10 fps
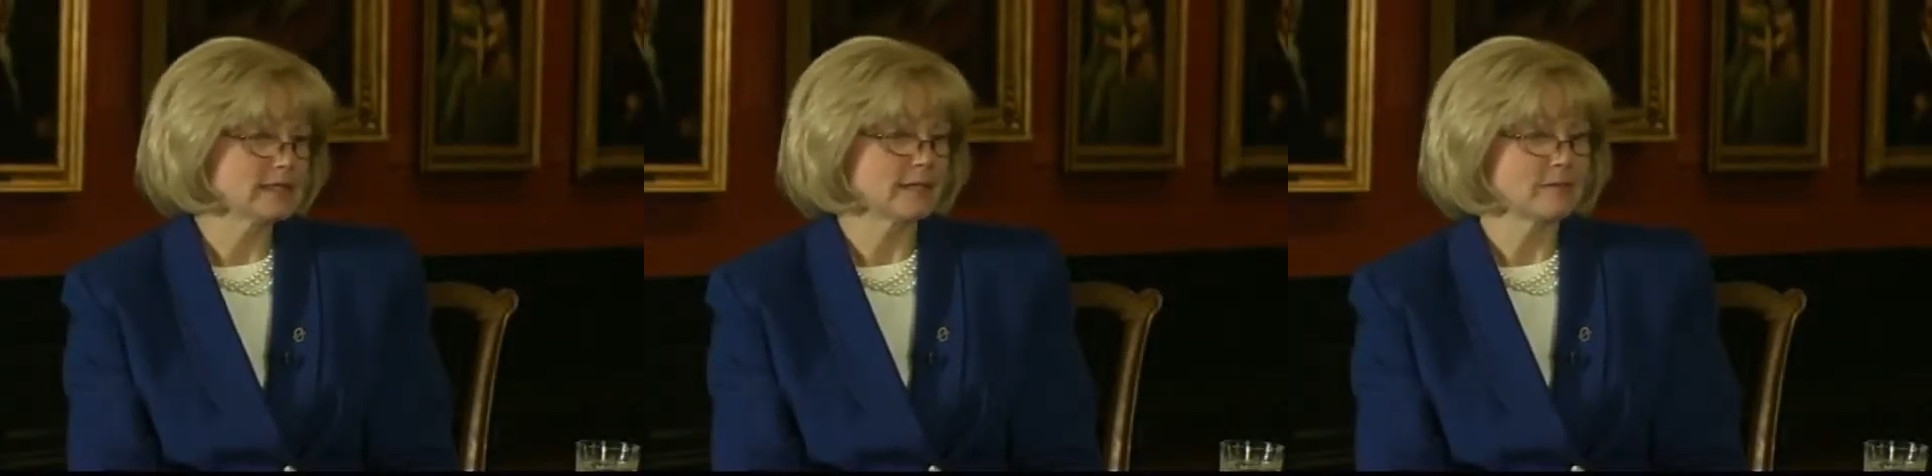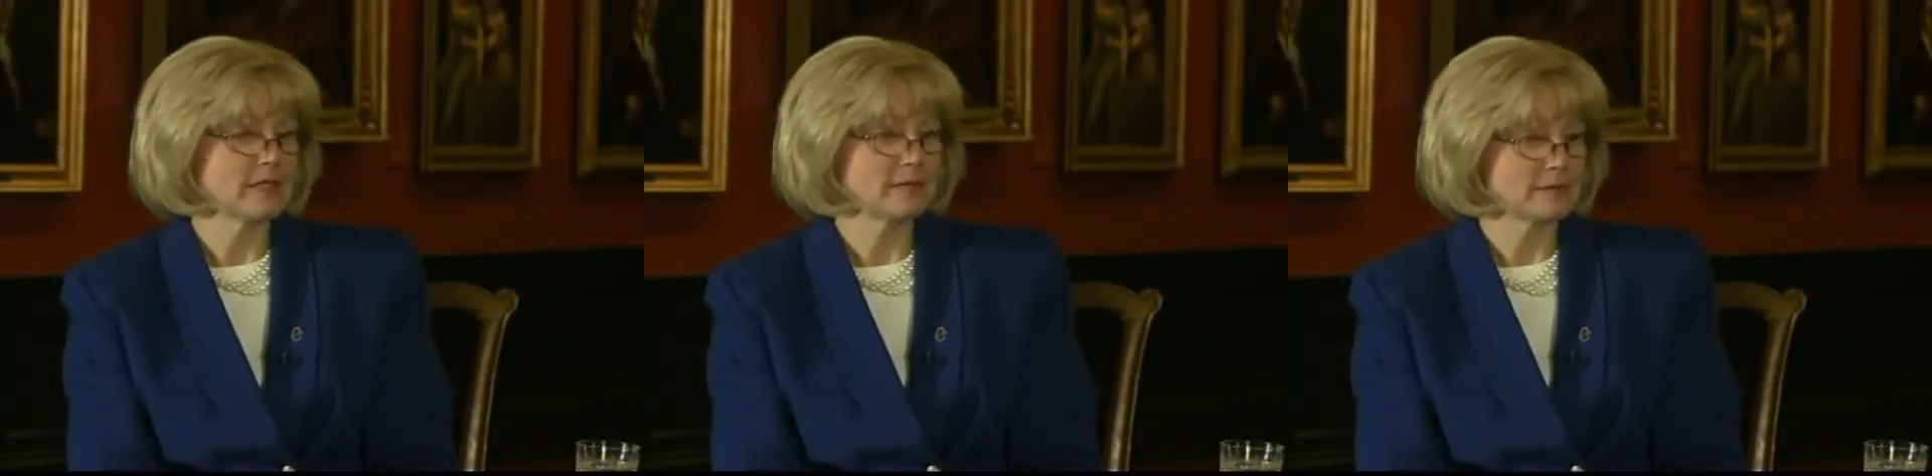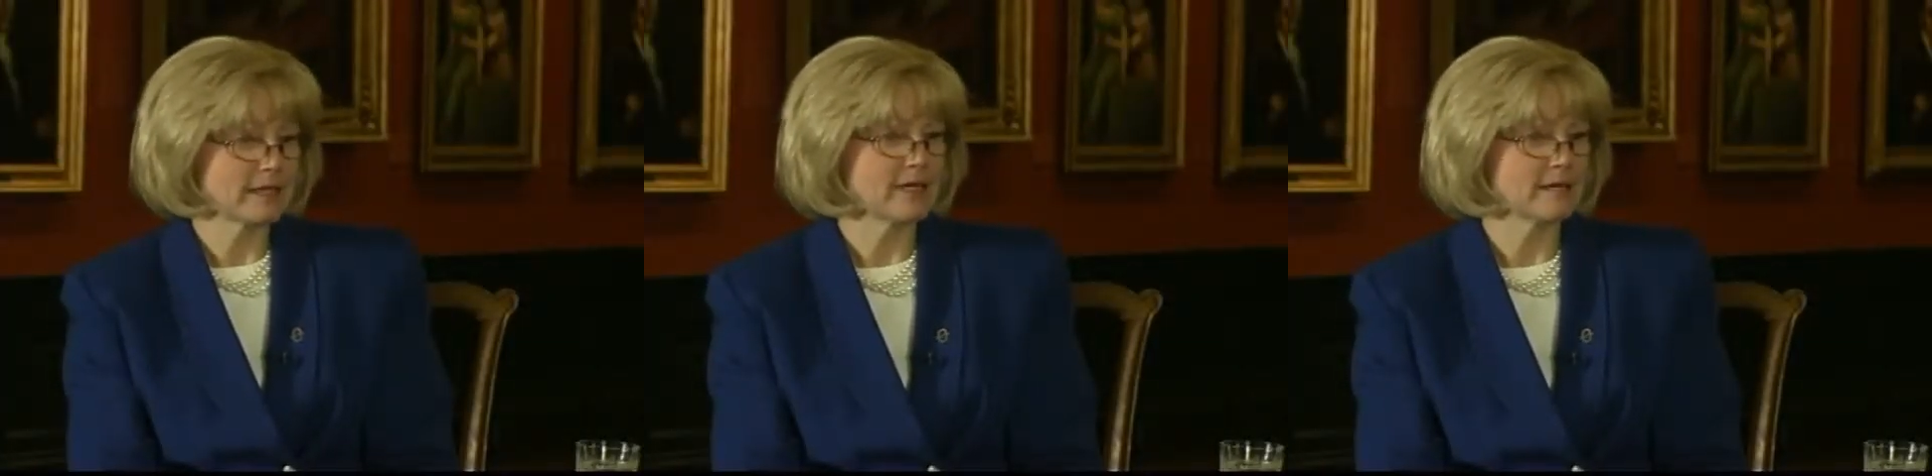
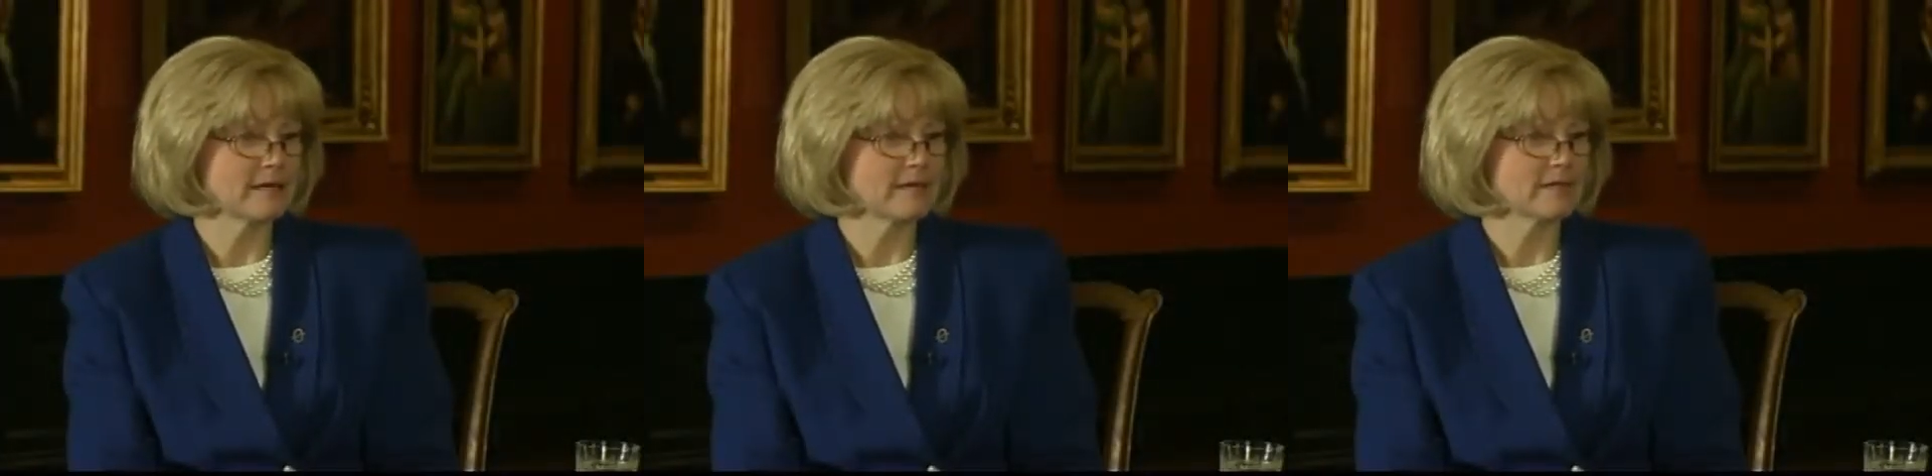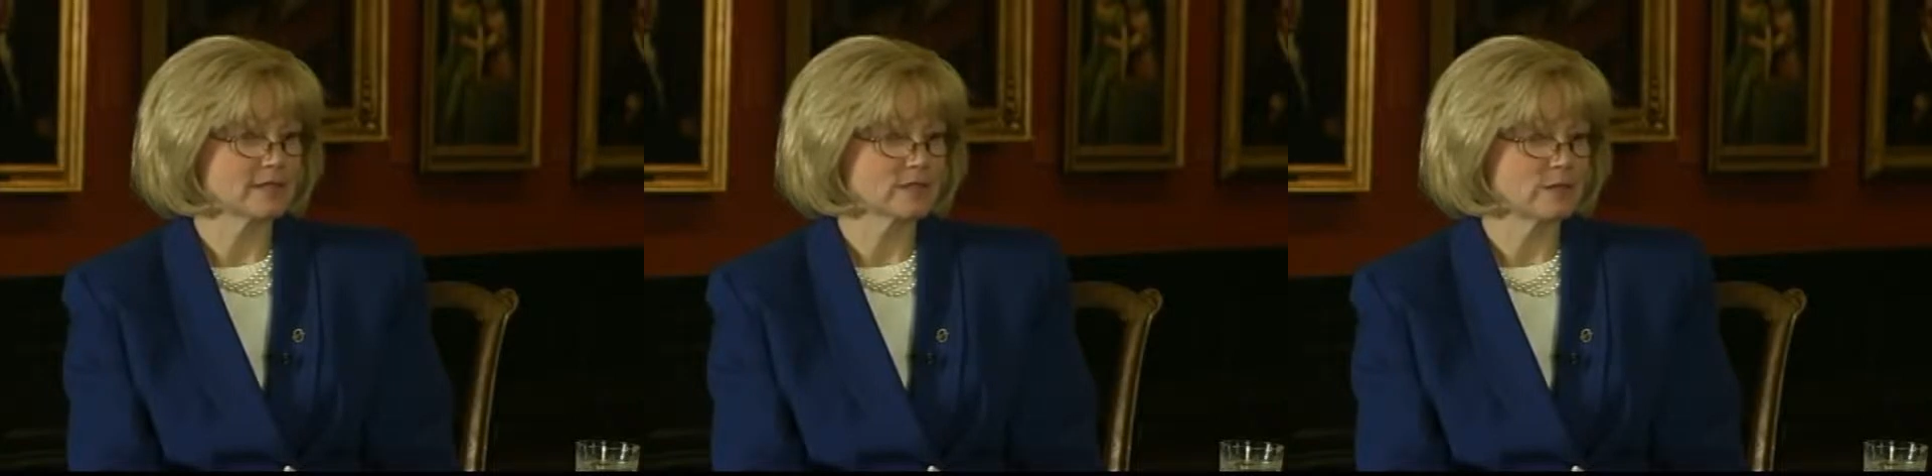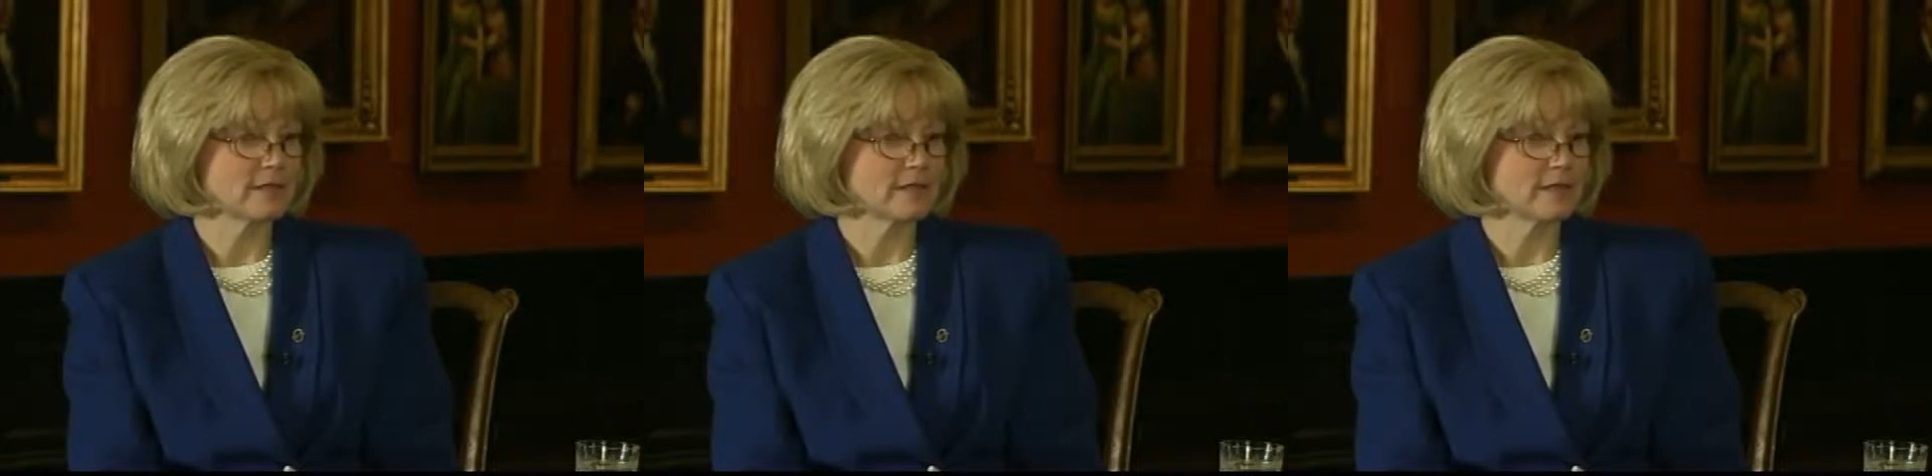sometimes caregivers
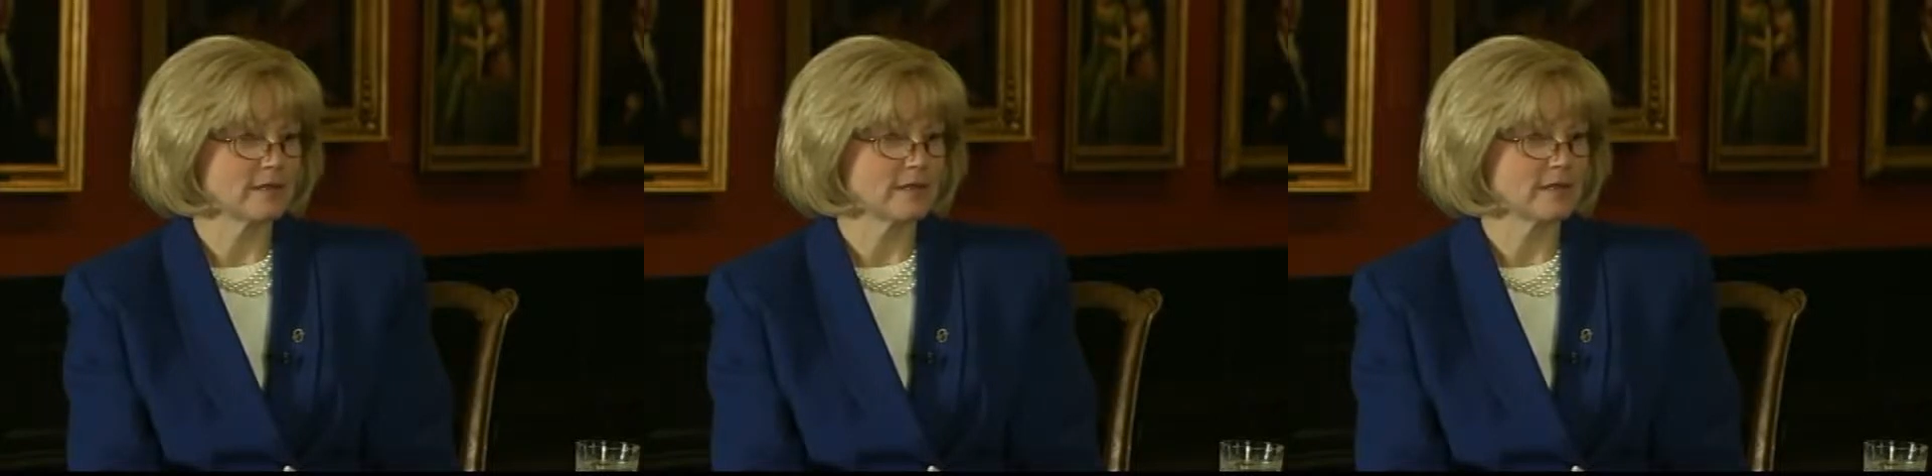would uh,